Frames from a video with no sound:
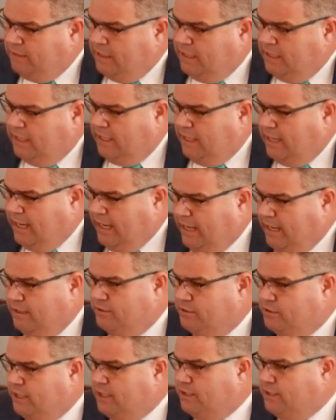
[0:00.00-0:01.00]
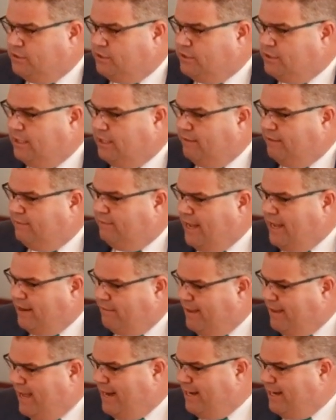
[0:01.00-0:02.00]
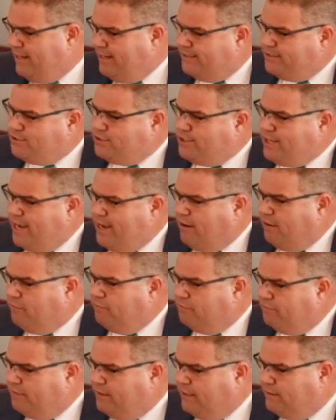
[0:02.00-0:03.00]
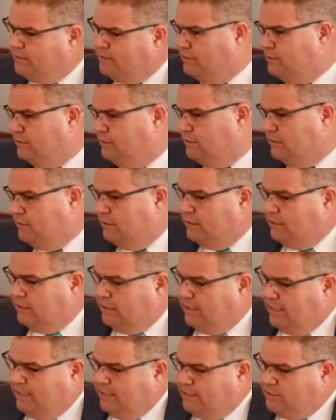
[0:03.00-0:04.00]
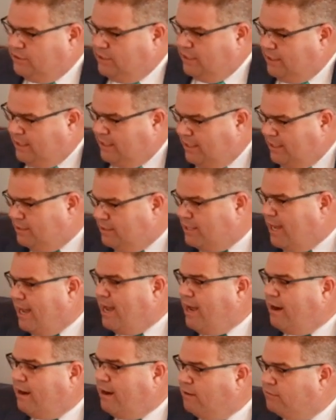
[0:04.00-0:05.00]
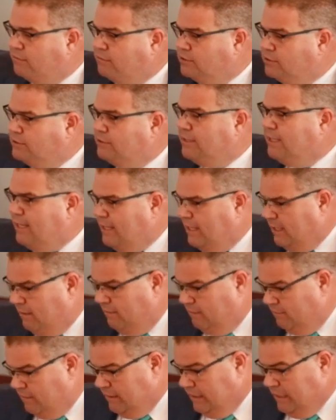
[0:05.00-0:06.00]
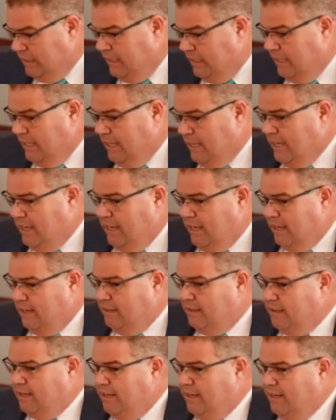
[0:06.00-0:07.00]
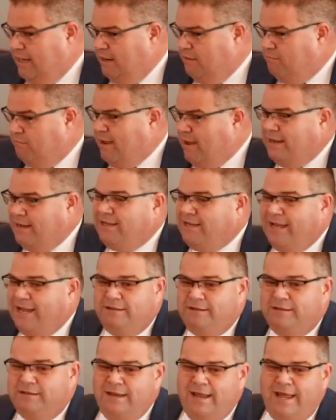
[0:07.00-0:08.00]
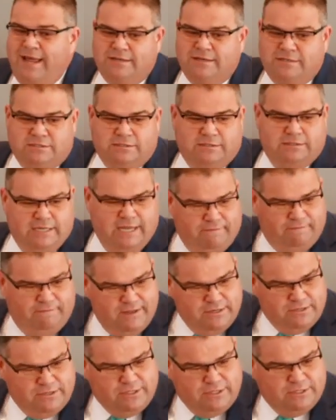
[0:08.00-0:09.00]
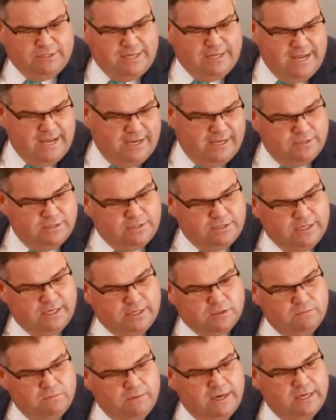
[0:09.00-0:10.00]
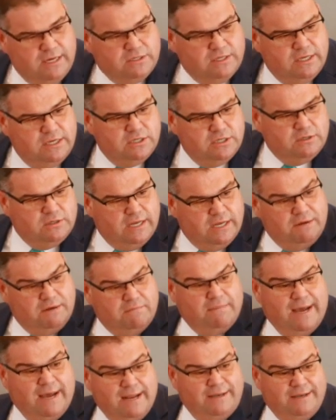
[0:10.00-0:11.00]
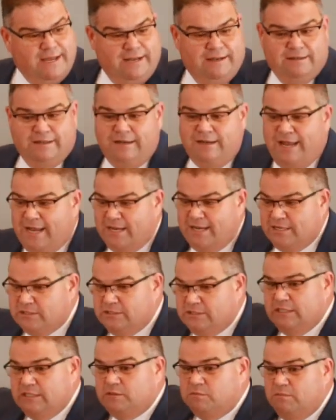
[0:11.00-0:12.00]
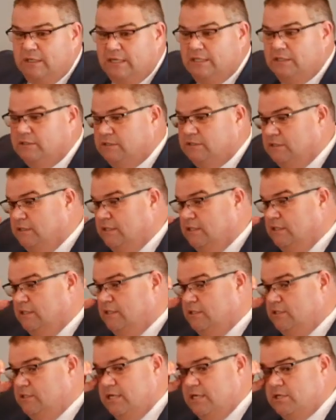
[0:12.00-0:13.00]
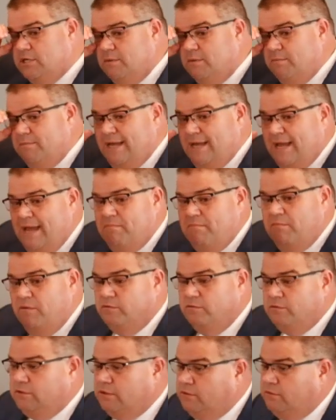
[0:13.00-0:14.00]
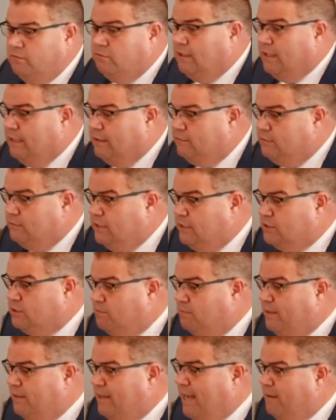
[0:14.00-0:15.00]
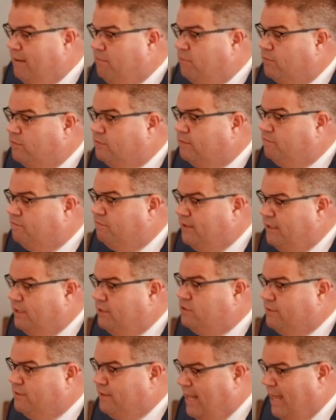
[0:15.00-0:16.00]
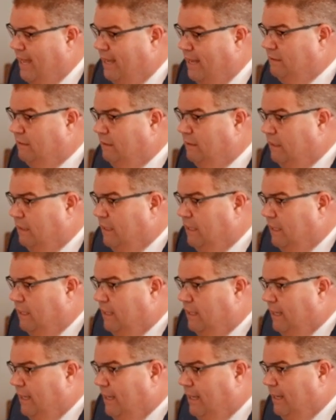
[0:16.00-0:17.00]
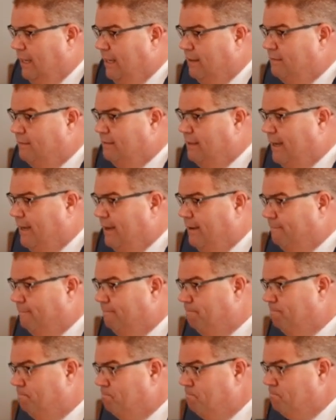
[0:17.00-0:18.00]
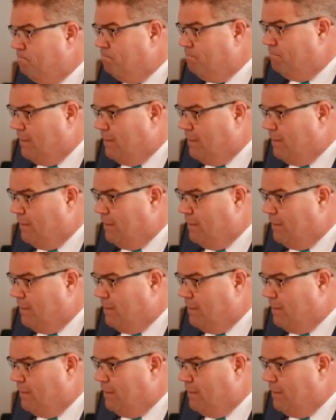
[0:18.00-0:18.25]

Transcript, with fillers: and just uh, that, that in itself is, is an entire study. And it might take the next, if this is taking six months, this, it might take the next six months just to be able to, just to be able to finish that. And um, uh,